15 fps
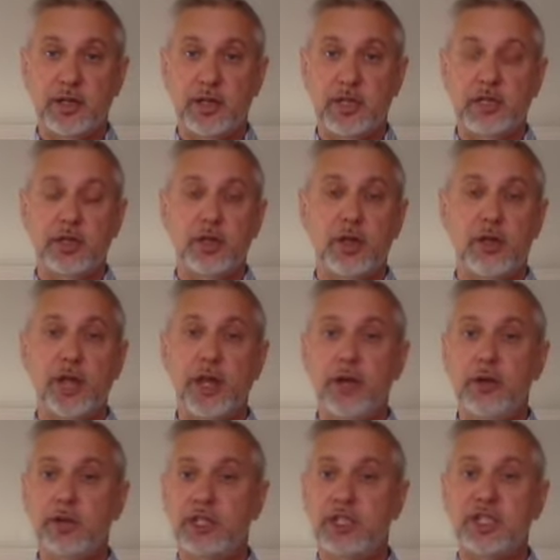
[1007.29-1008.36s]
And so they
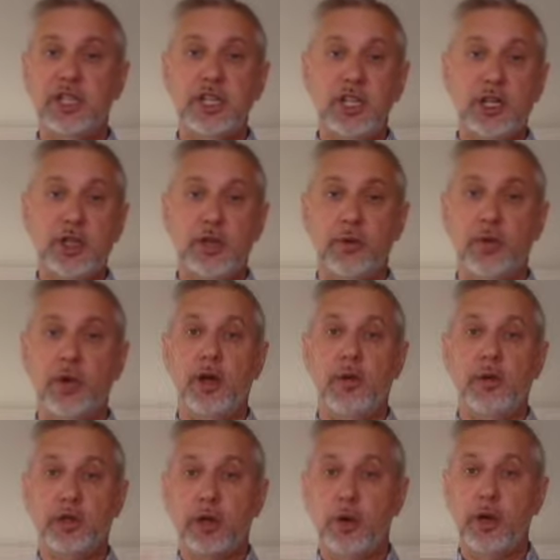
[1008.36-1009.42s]
don't see
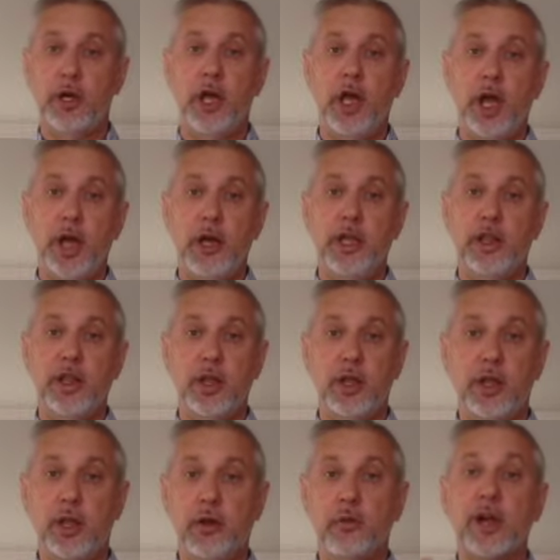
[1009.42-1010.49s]
what's going on and
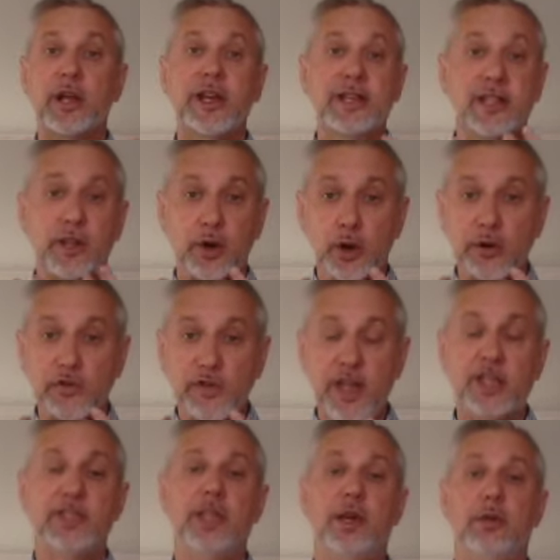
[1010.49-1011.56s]
don't recognize it in their own
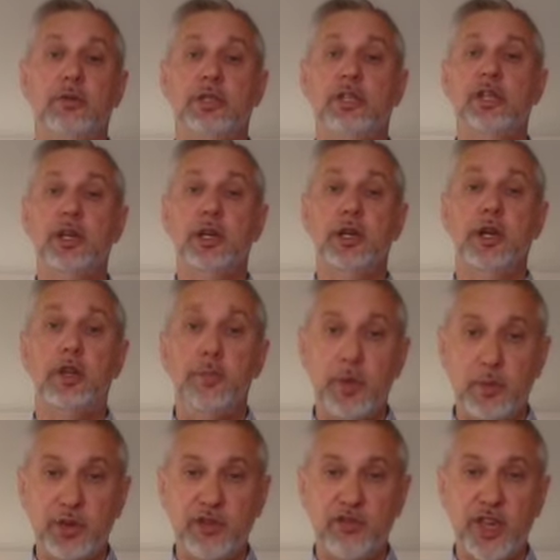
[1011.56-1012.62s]
face, they don't see it in other
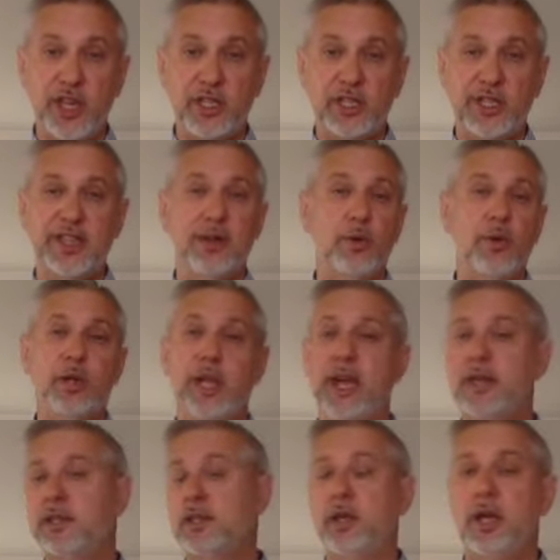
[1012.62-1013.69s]
people's face, and it really
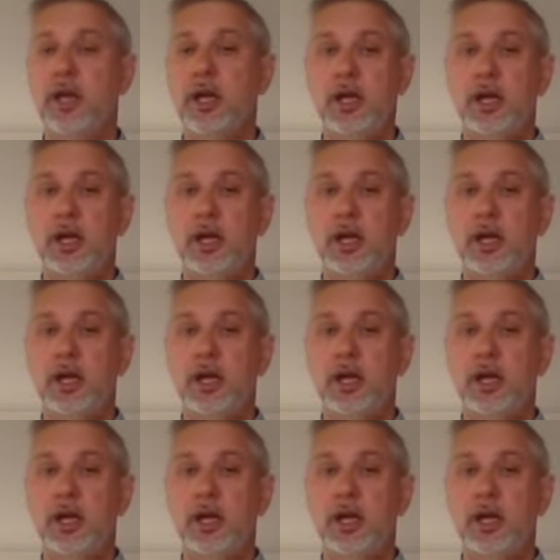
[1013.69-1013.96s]
has a